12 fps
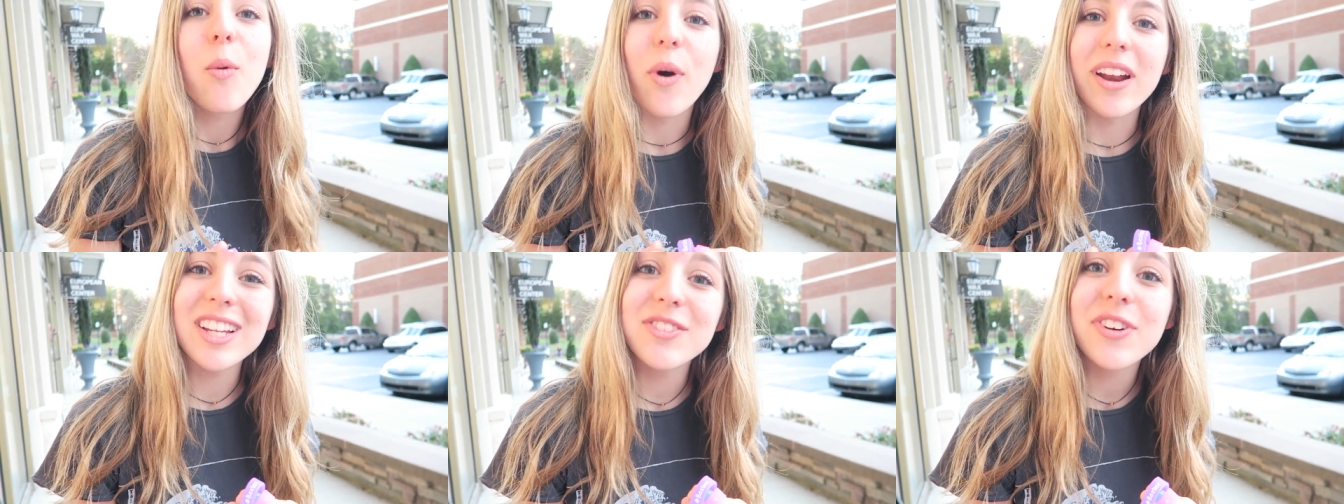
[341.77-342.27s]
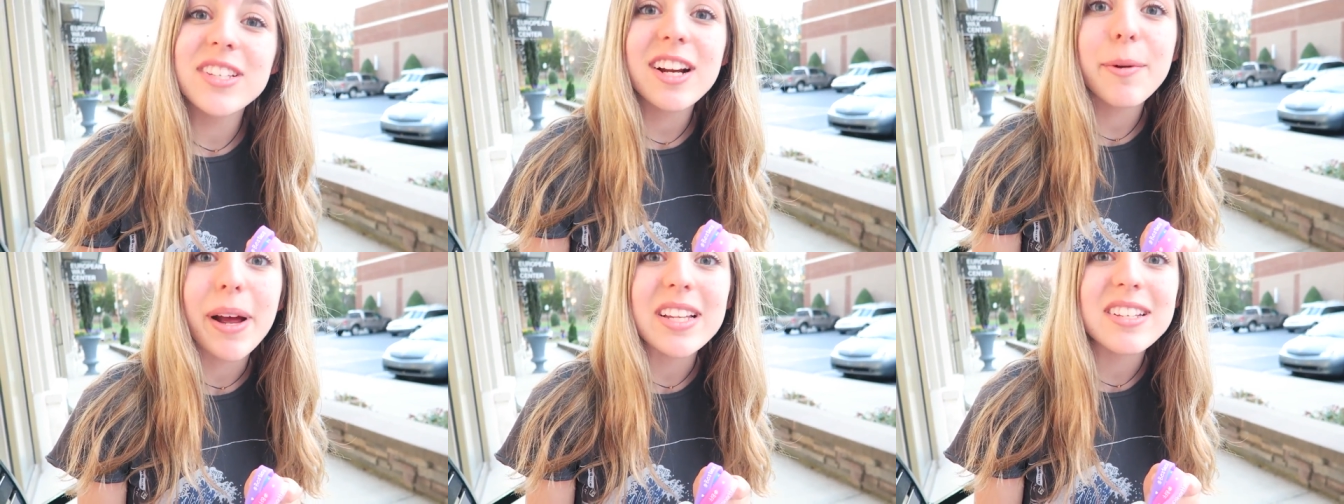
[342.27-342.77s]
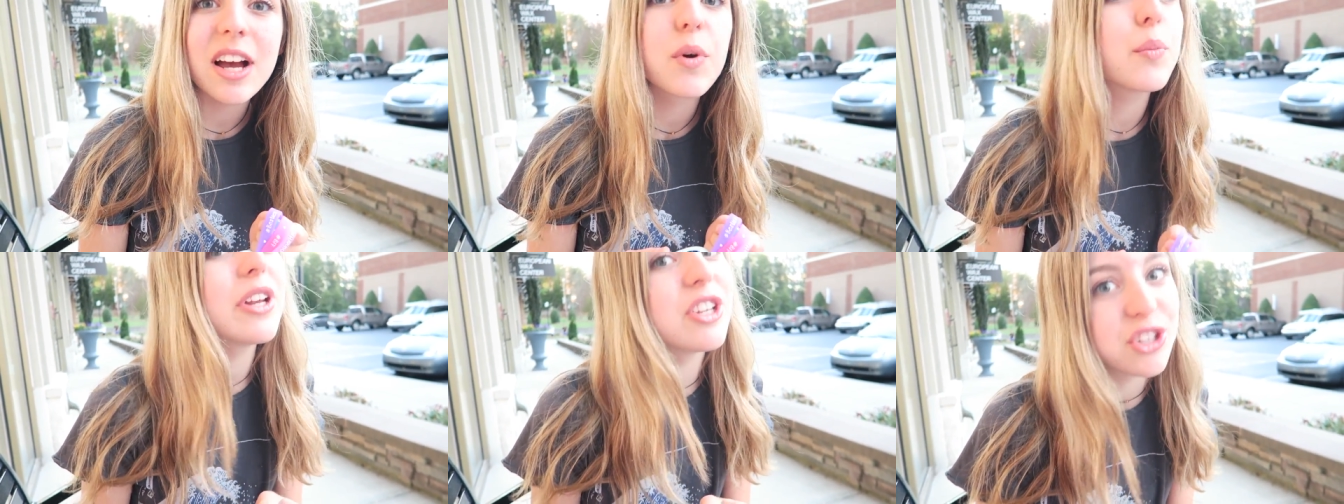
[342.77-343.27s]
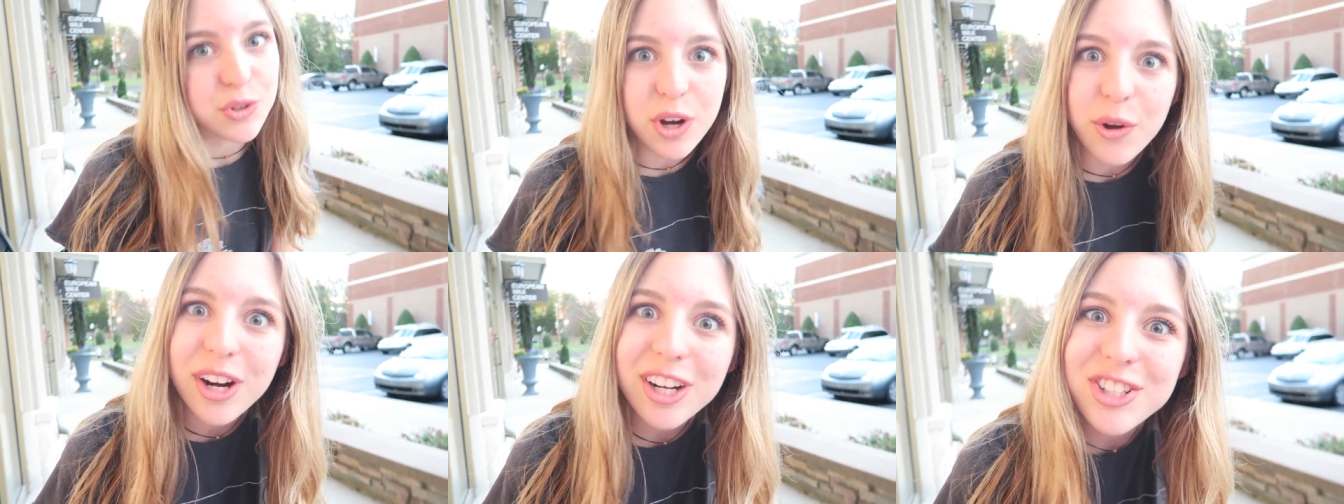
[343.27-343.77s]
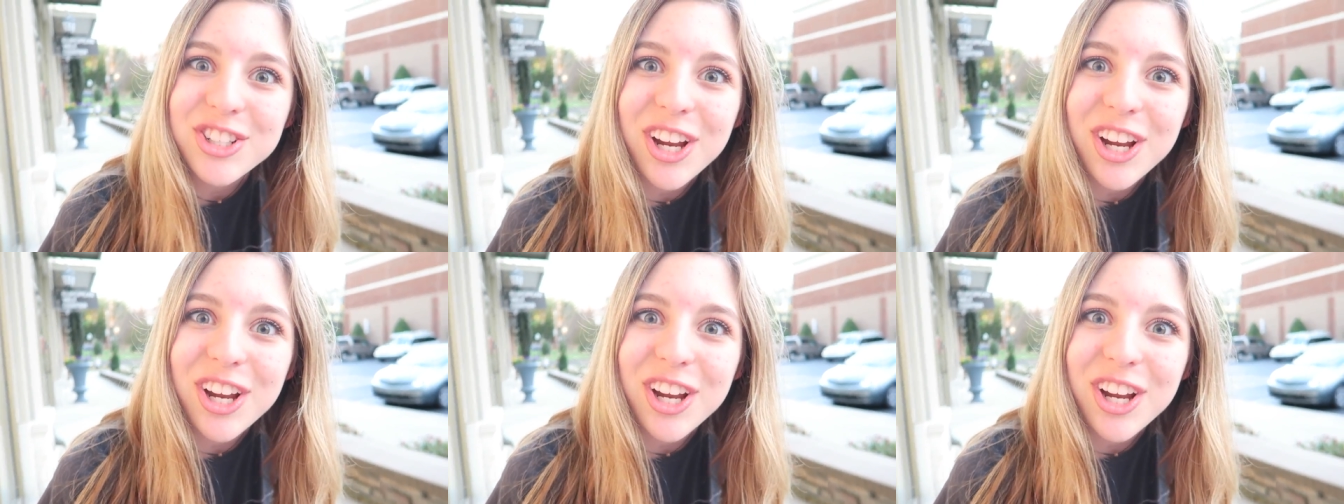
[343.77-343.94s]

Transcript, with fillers: one is for Sarah Baska when we do go to her